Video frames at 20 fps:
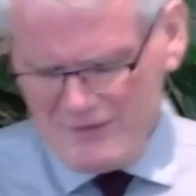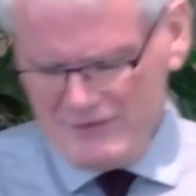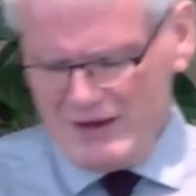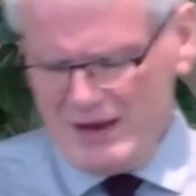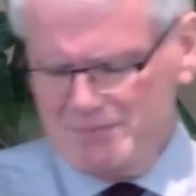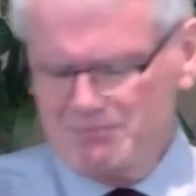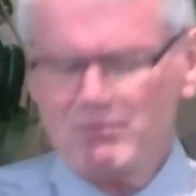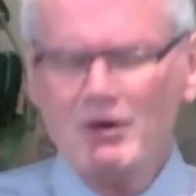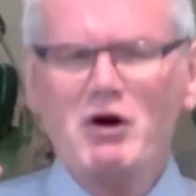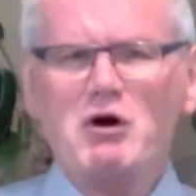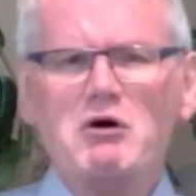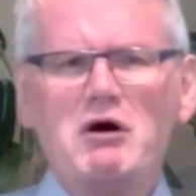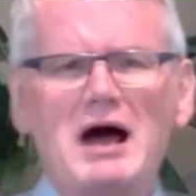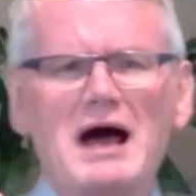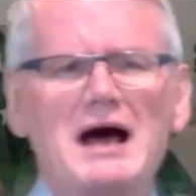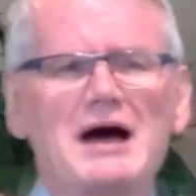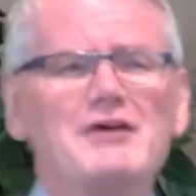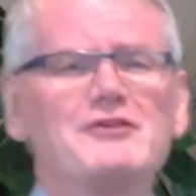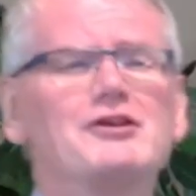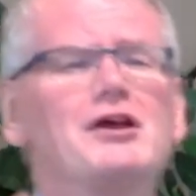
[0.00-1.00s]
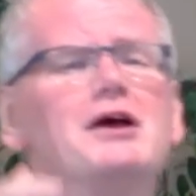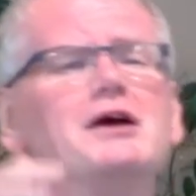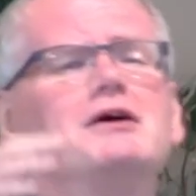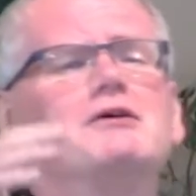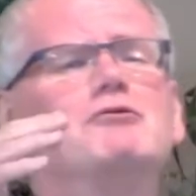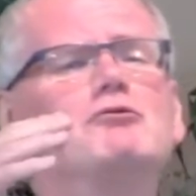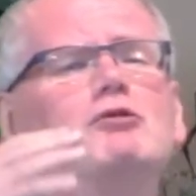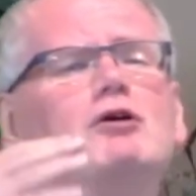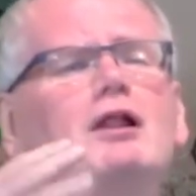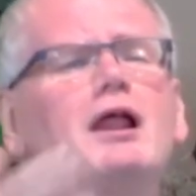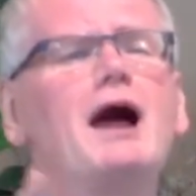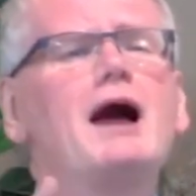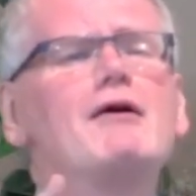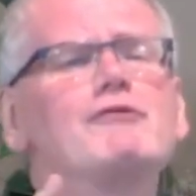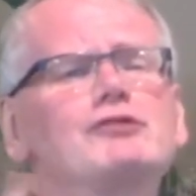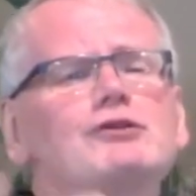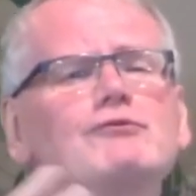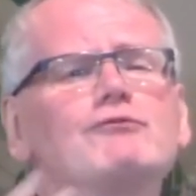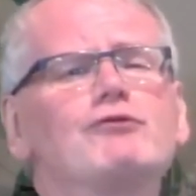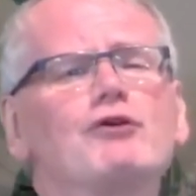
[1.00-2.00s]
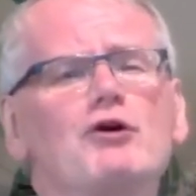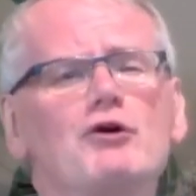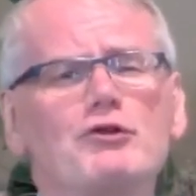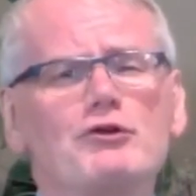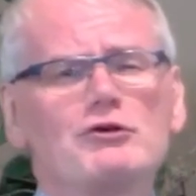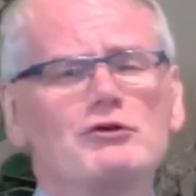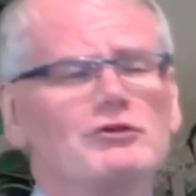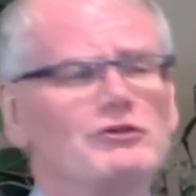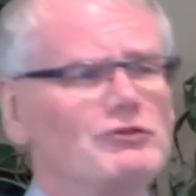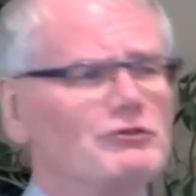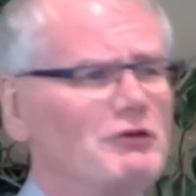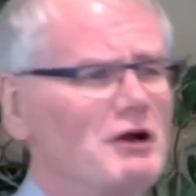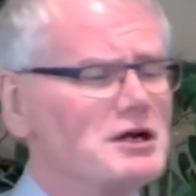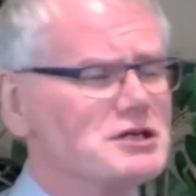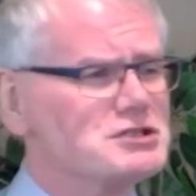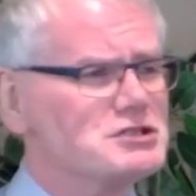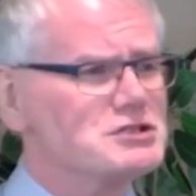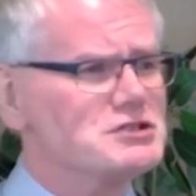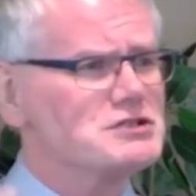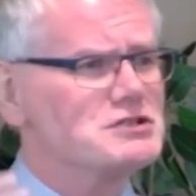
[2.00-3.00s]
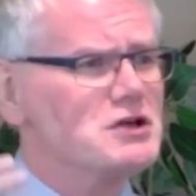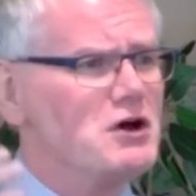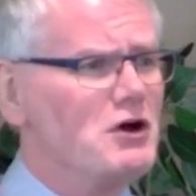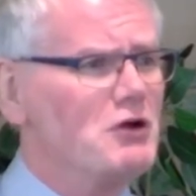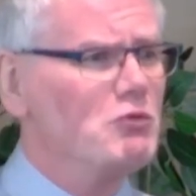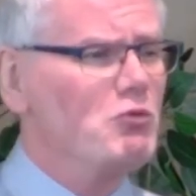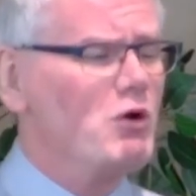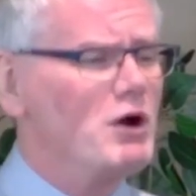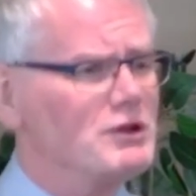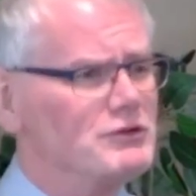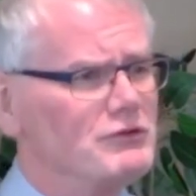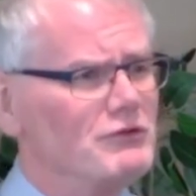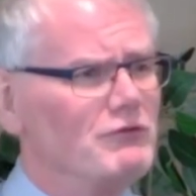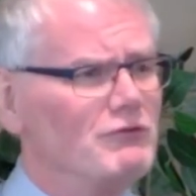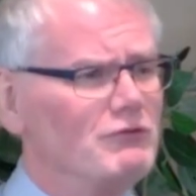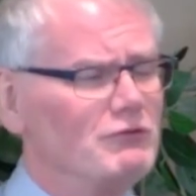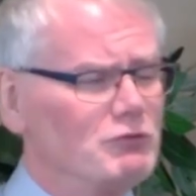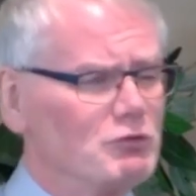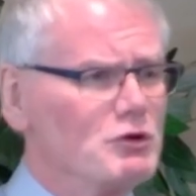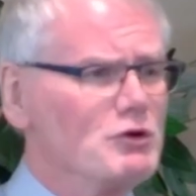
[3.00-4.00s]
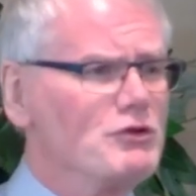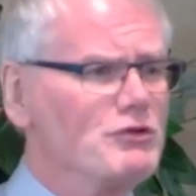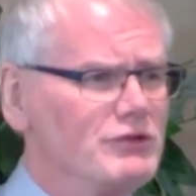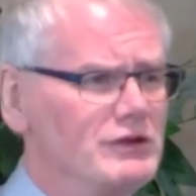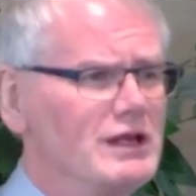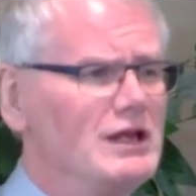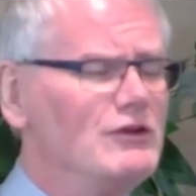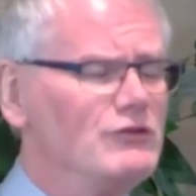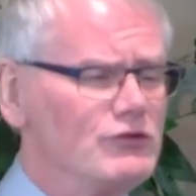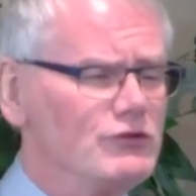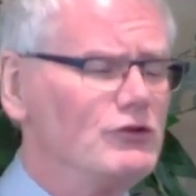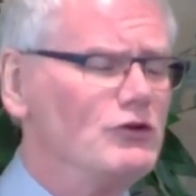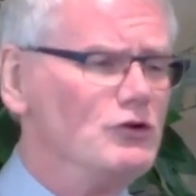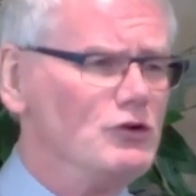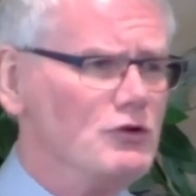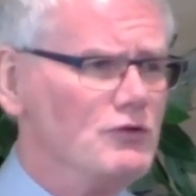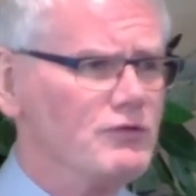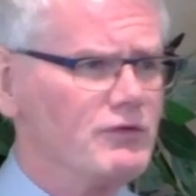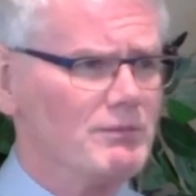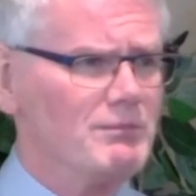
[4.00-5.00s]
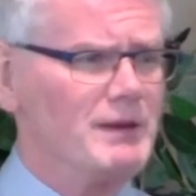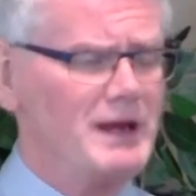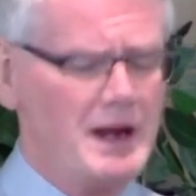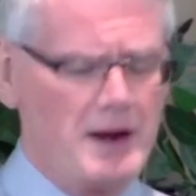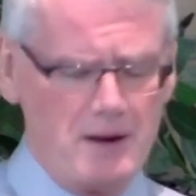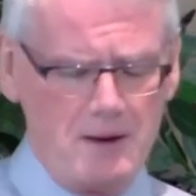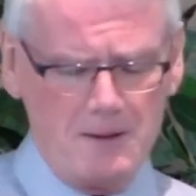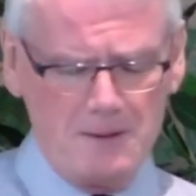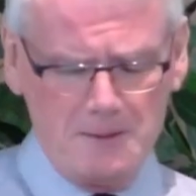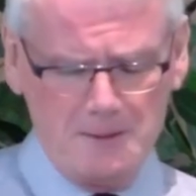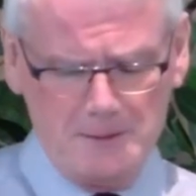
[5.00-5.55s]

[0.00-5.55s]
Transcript: that Boaz will have some further instructions on what Ruth needs to do from there.